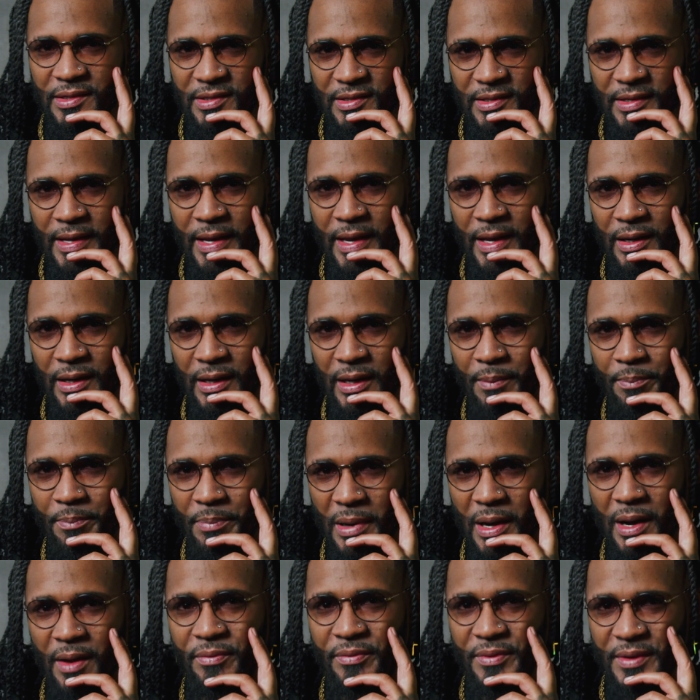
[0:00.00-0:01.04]
said,
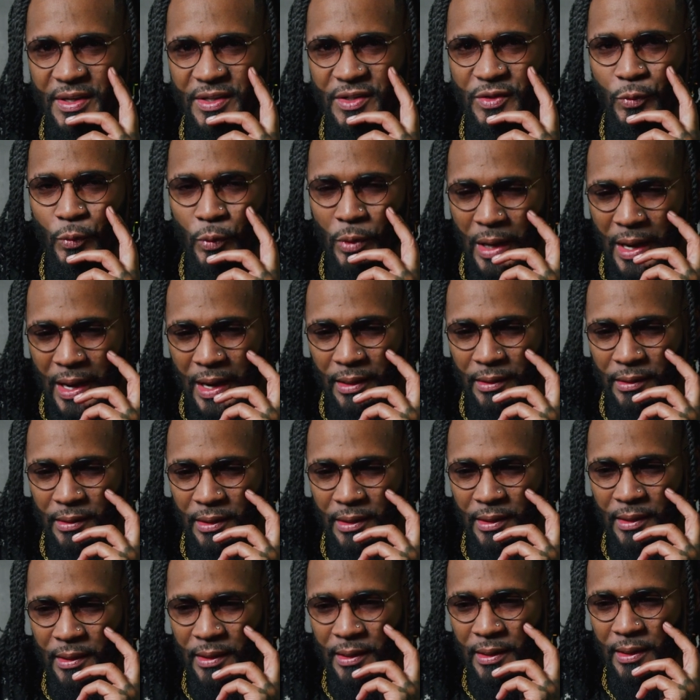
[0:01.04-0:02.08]
upon this rock,
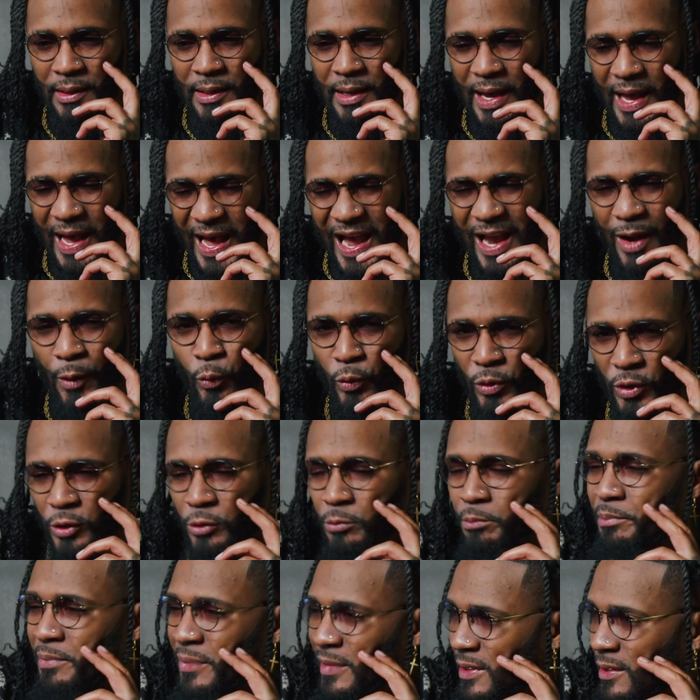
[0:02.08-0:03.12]
I will
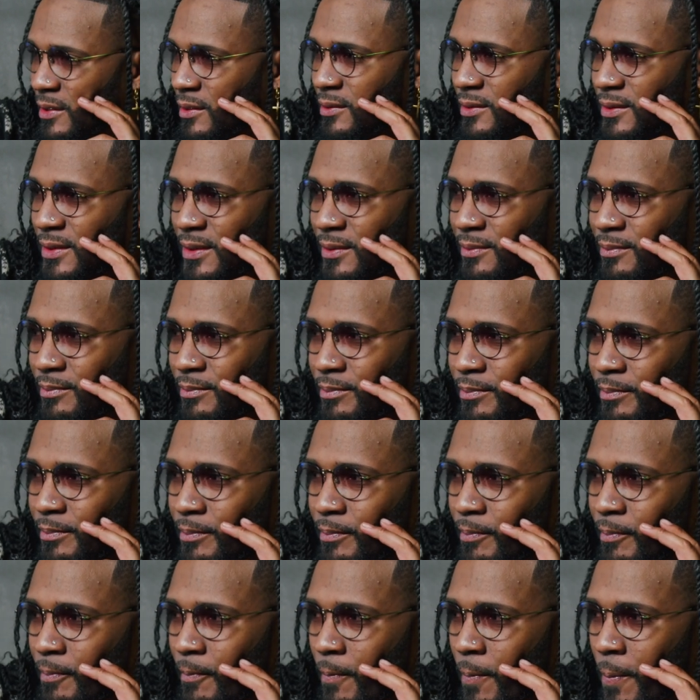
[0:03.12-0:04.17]
build.
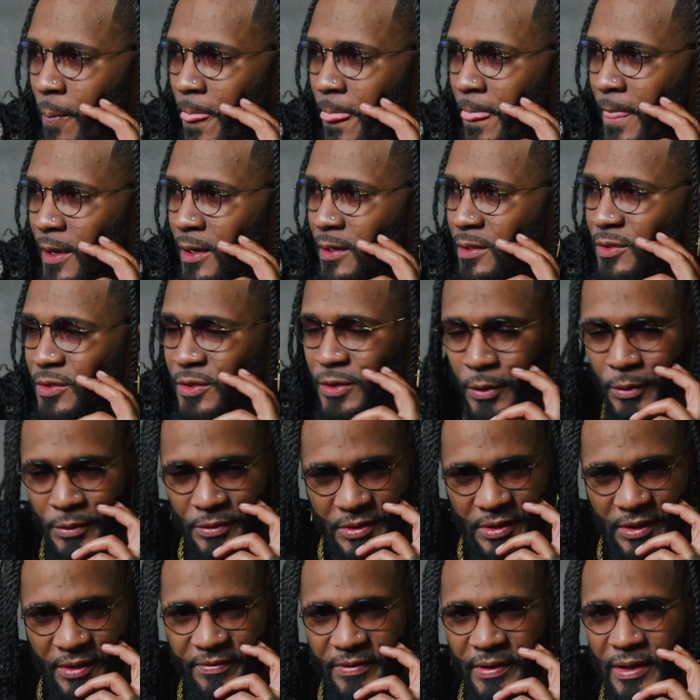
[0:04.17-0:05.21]

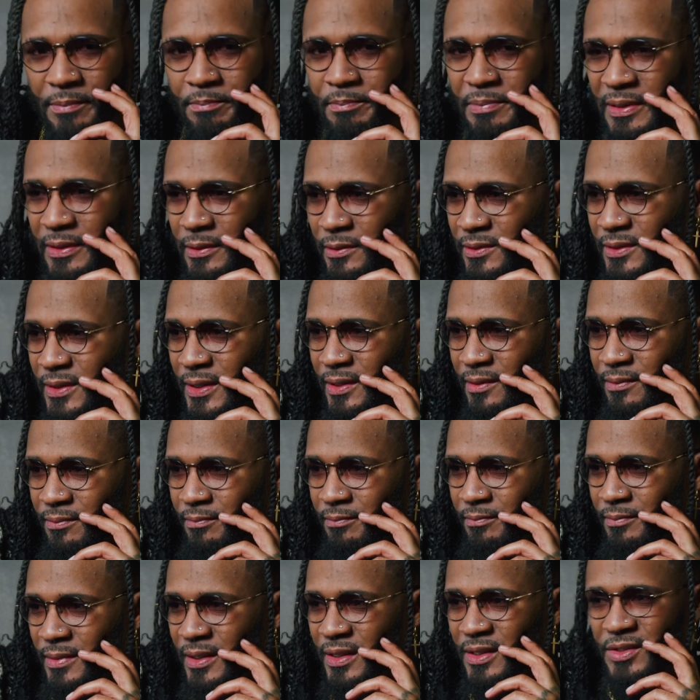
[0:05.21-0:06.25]
Joseph, a builder,
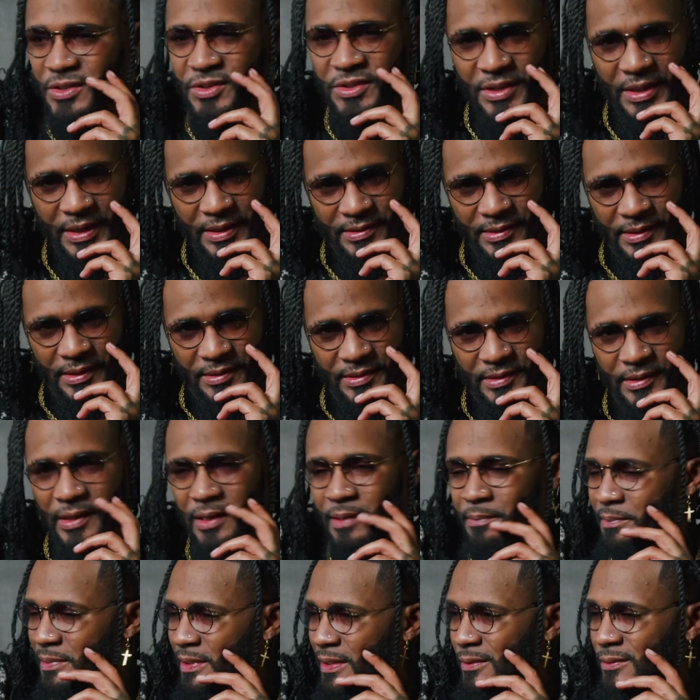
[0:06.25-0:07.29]
Jesus, a
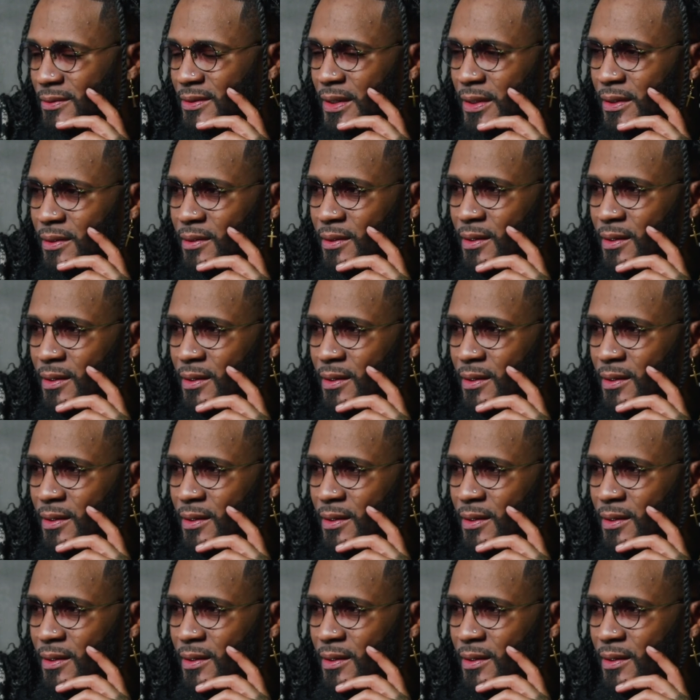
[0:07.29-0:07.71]
builder.